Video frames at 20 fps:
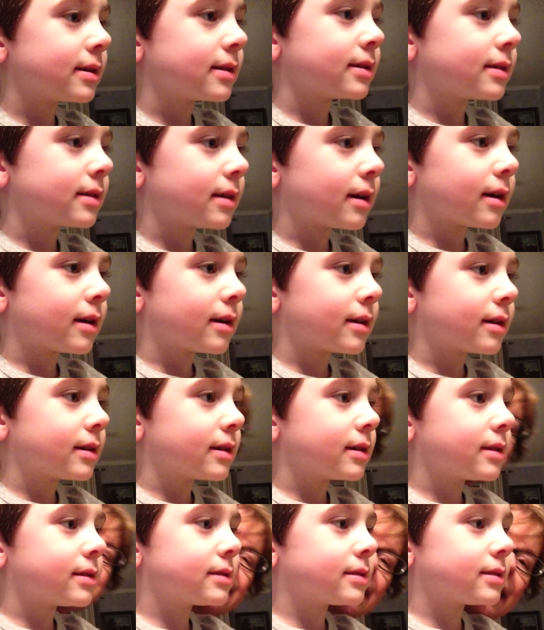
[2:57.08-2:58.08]

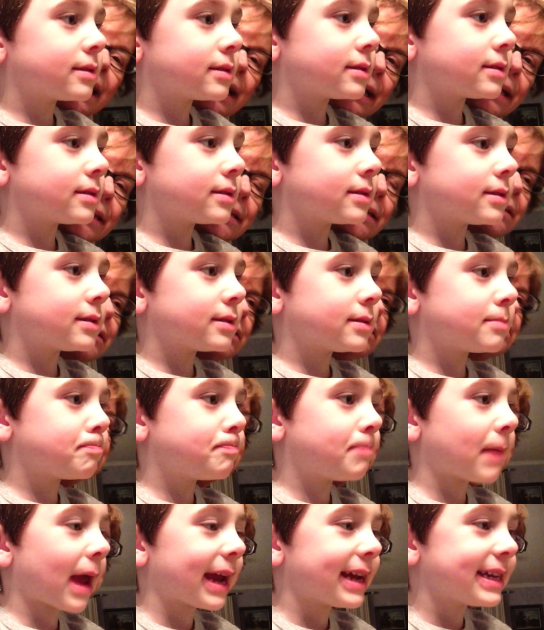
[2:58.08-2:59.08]
painted
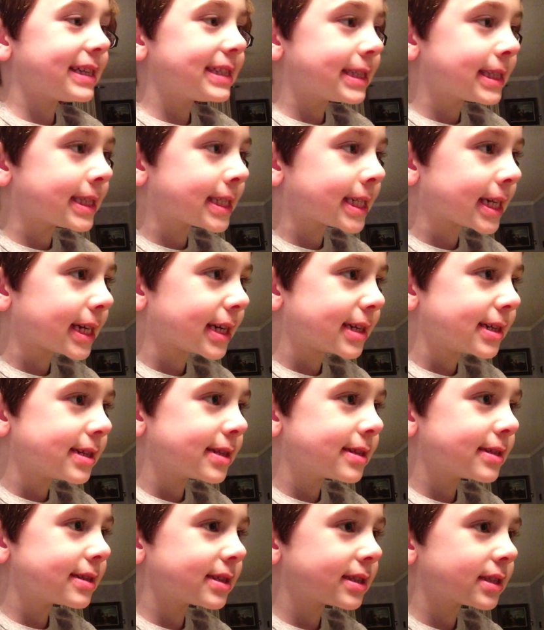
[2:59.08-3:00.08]
painted
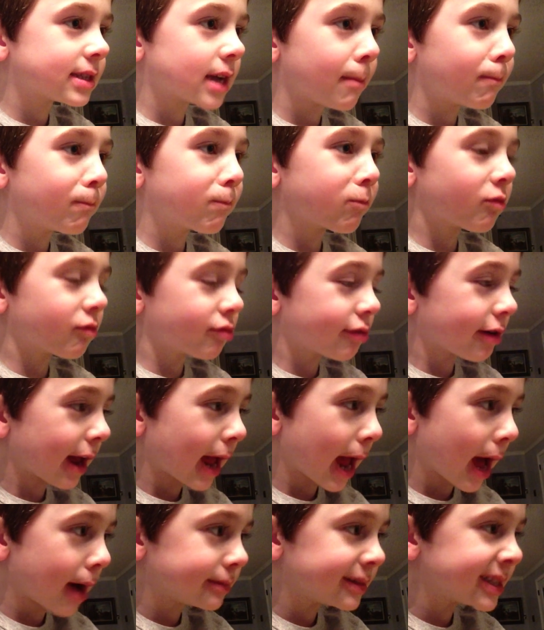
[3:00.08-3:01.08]
some
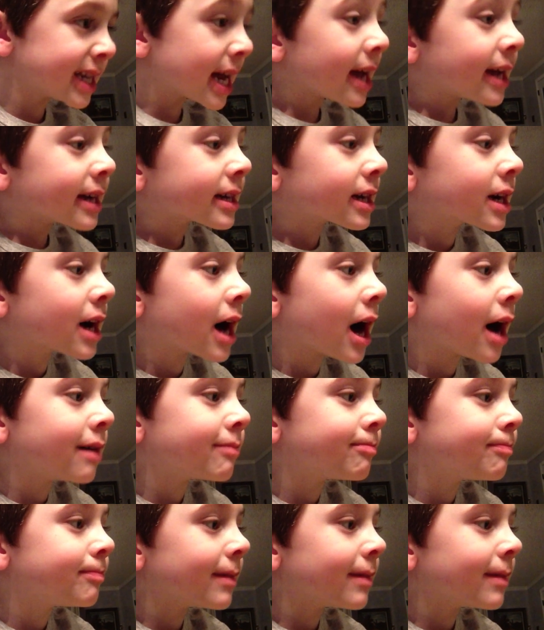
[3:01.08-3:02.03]
crayons. crayons. Come,